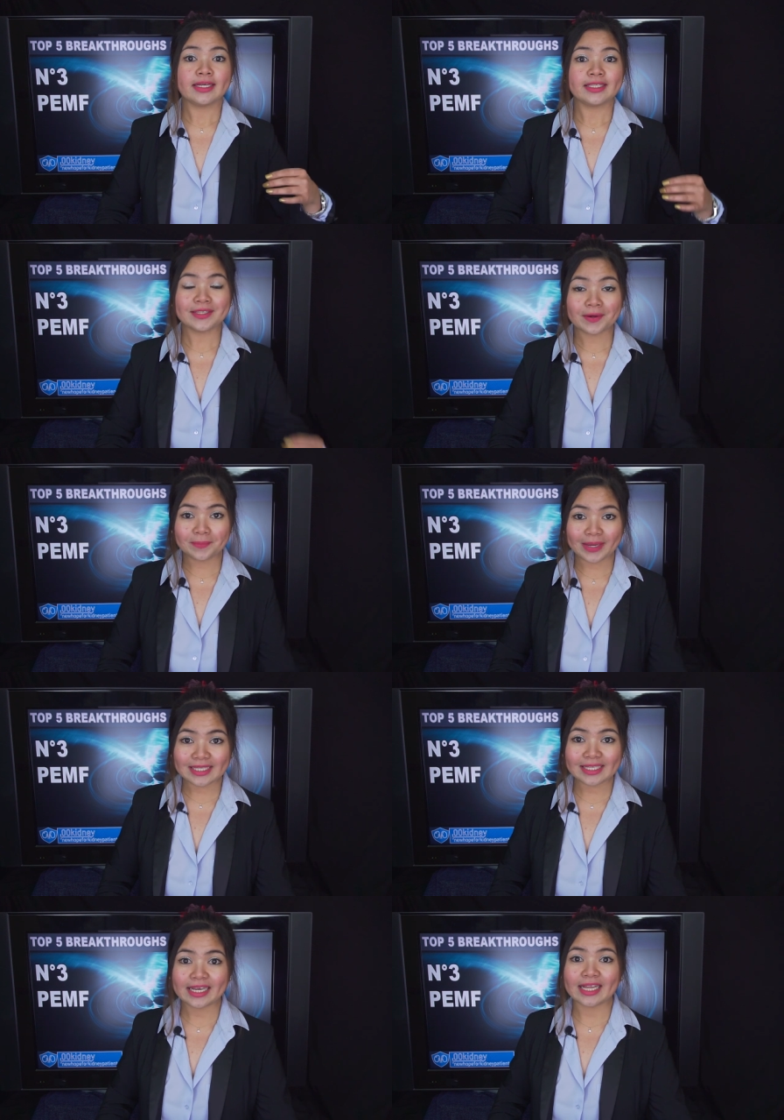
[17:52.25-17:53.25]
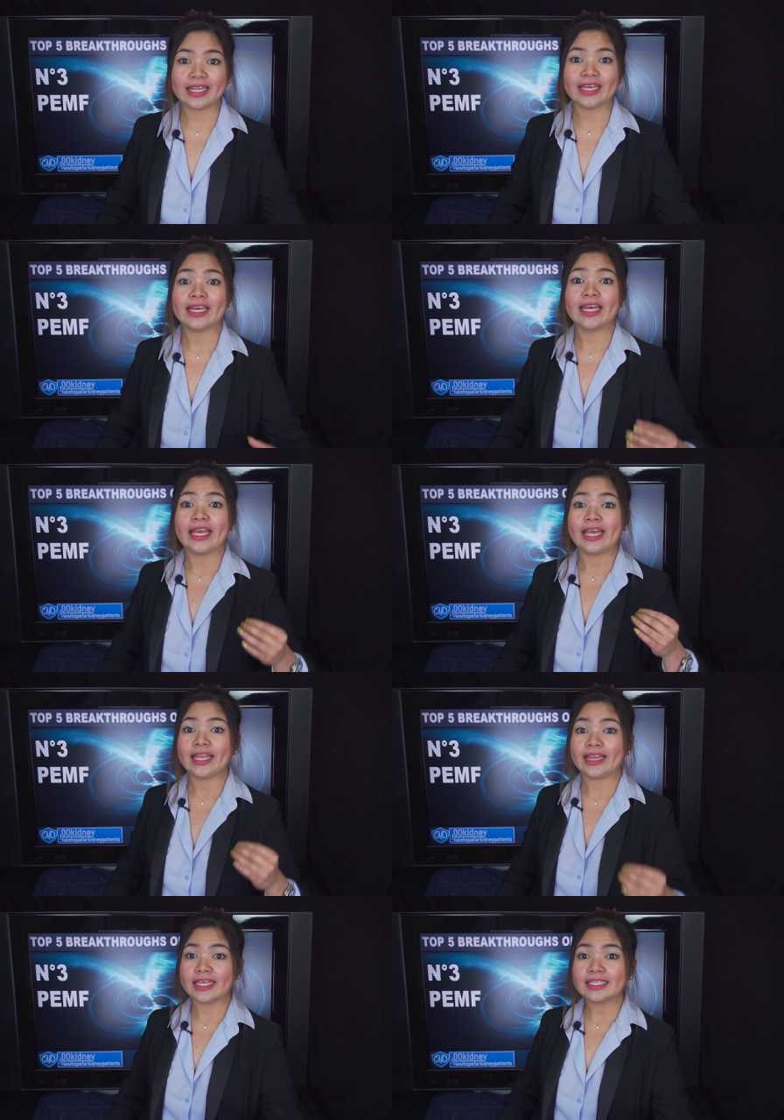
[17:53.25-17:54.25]
So basically,
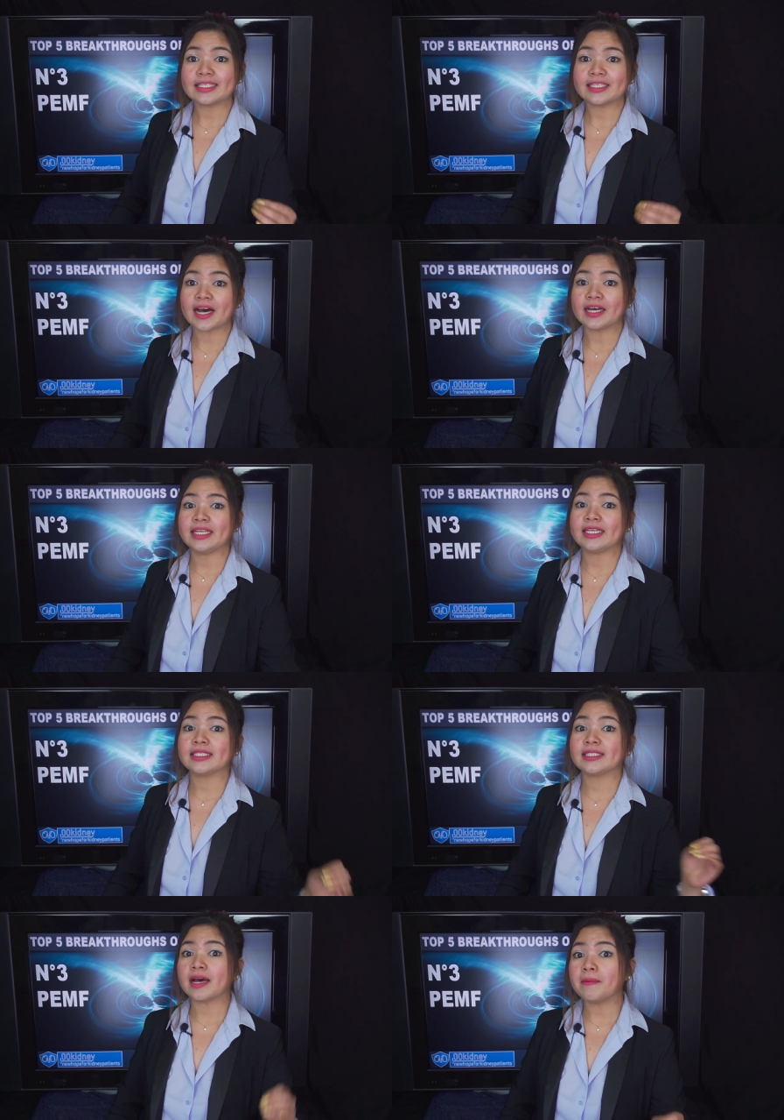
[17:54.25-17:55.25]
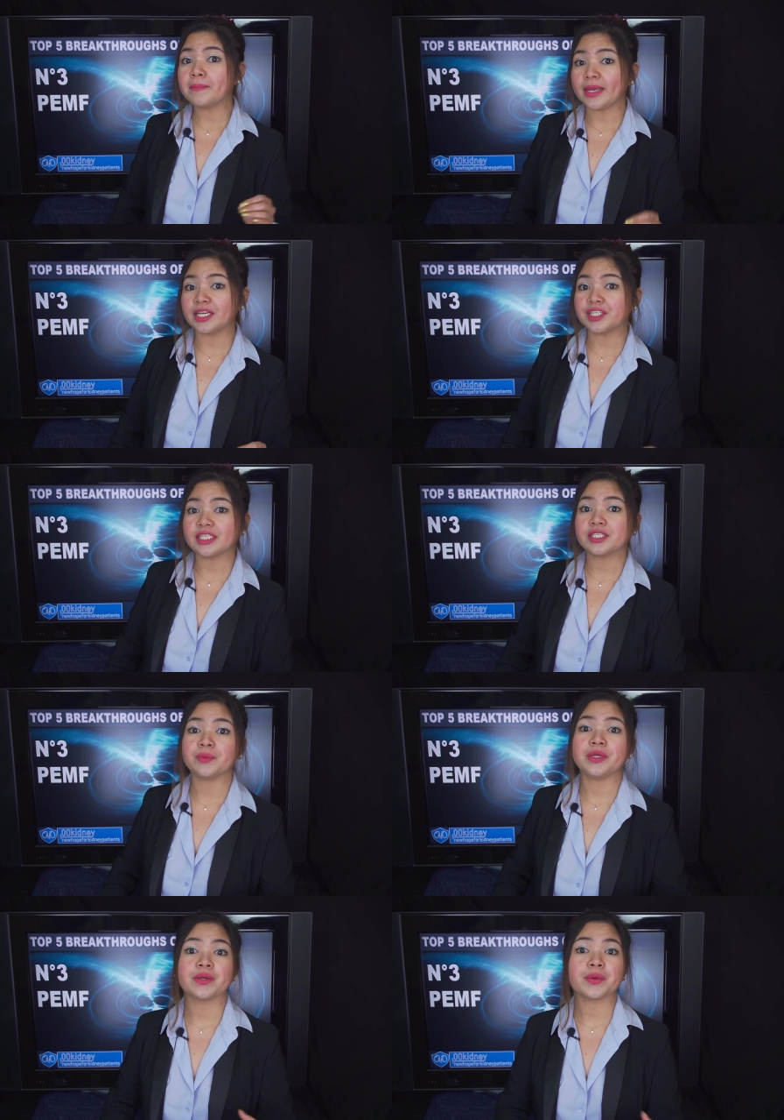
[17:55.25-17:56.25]
in this study, some patients
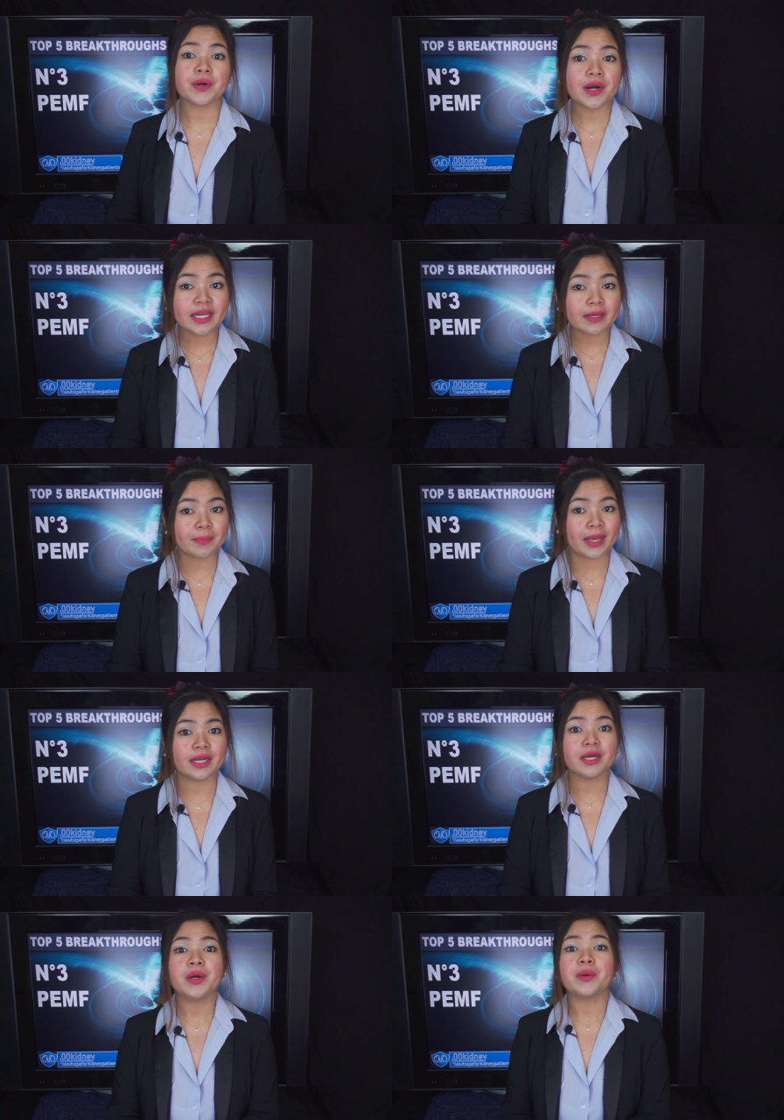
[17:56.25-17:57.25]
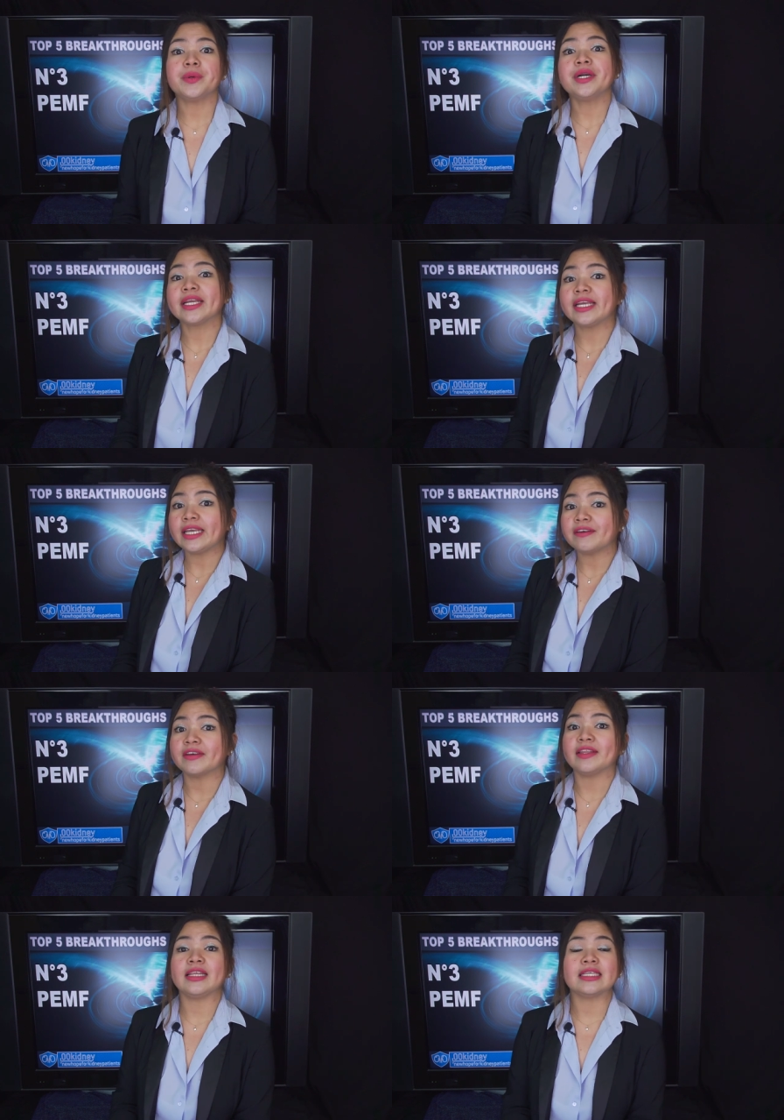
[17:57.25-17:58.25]
with chronic pain were
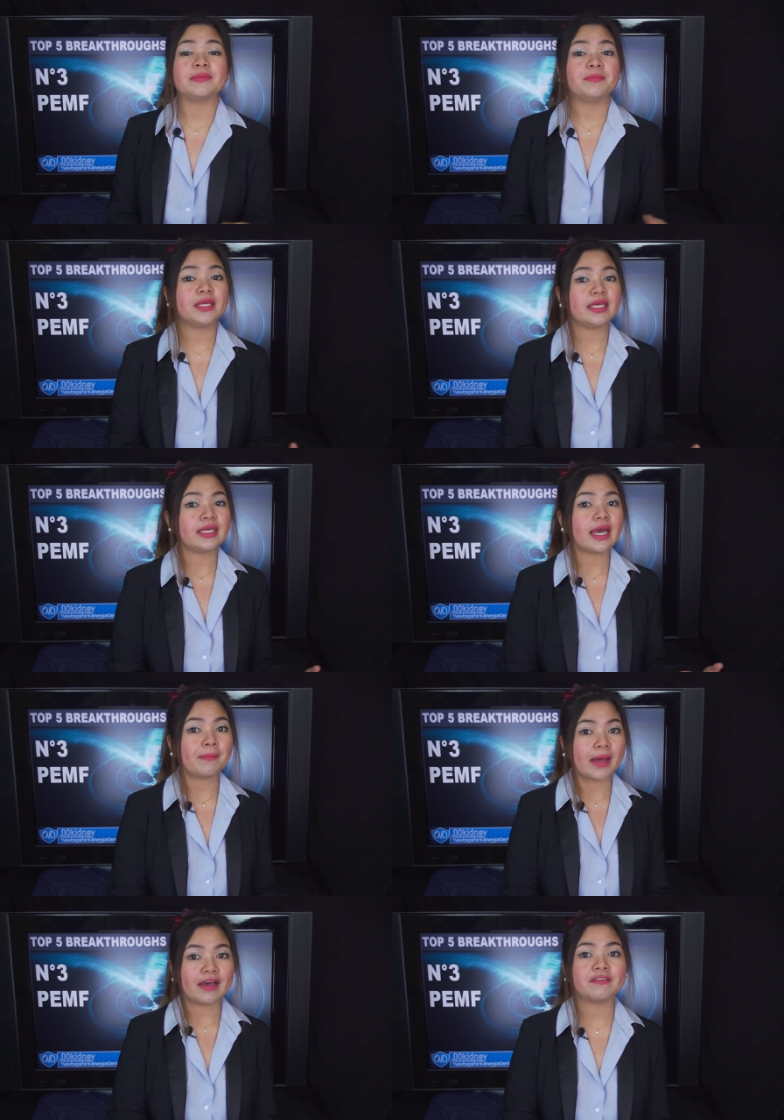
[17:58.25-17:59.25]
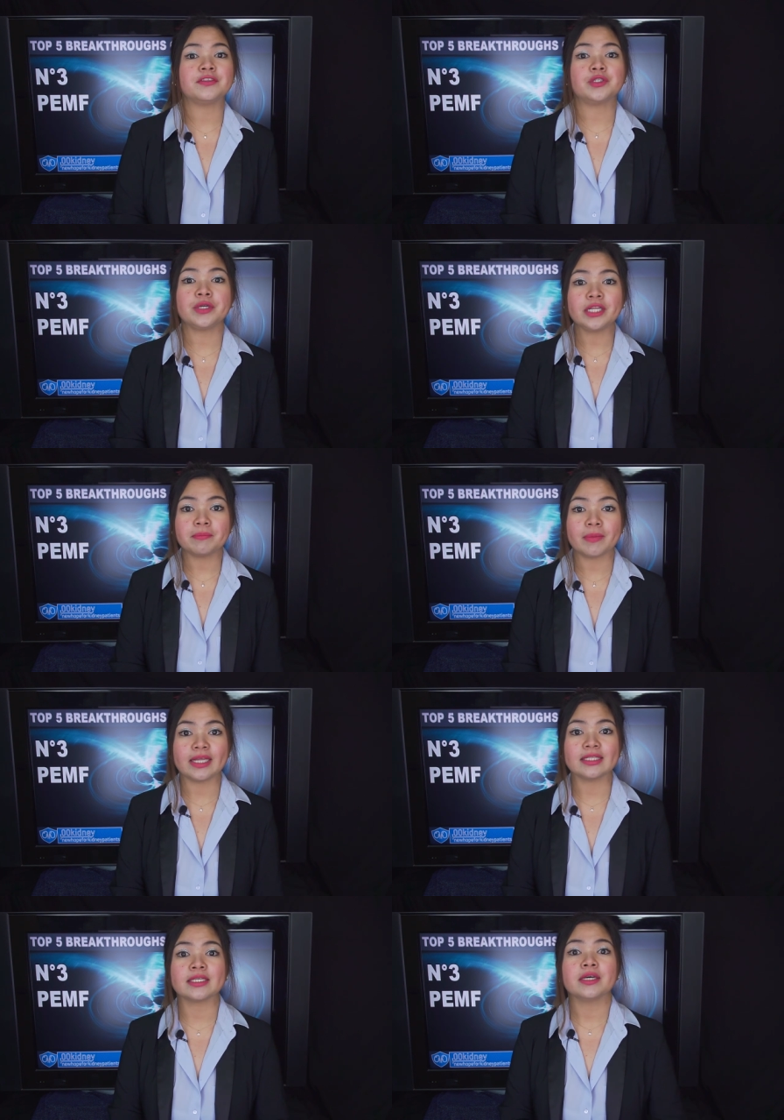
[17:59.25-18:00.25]
given this PEMF
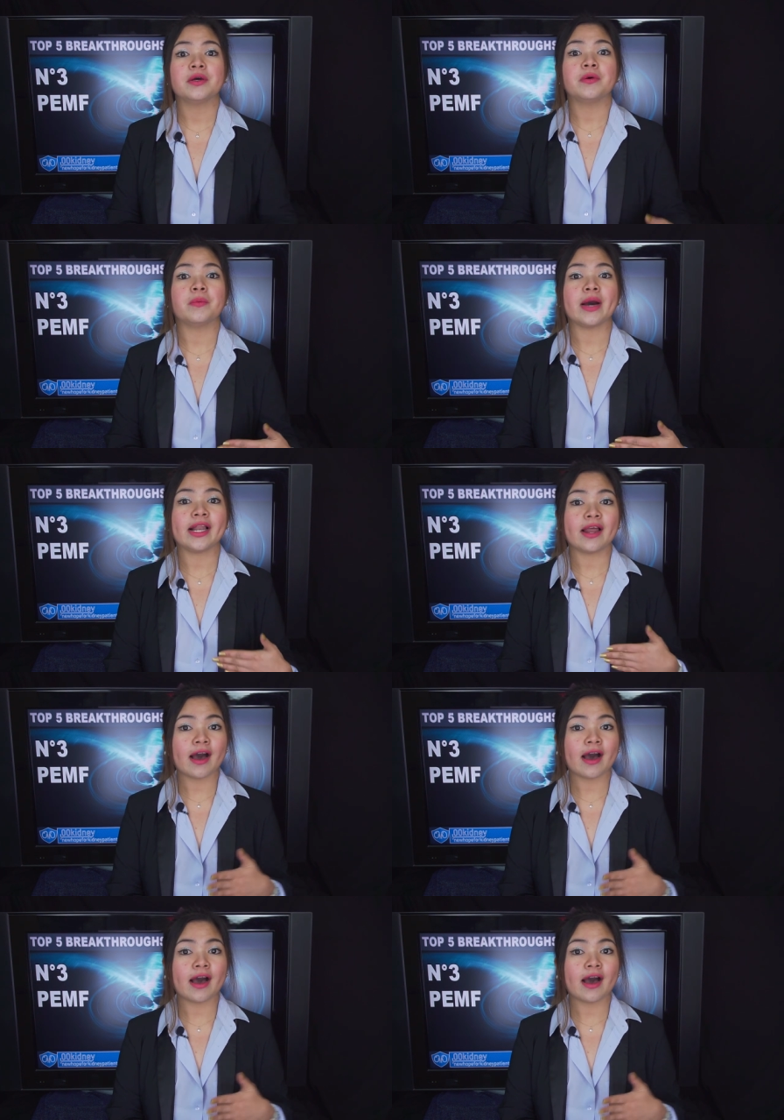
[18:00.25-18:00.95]
treatment while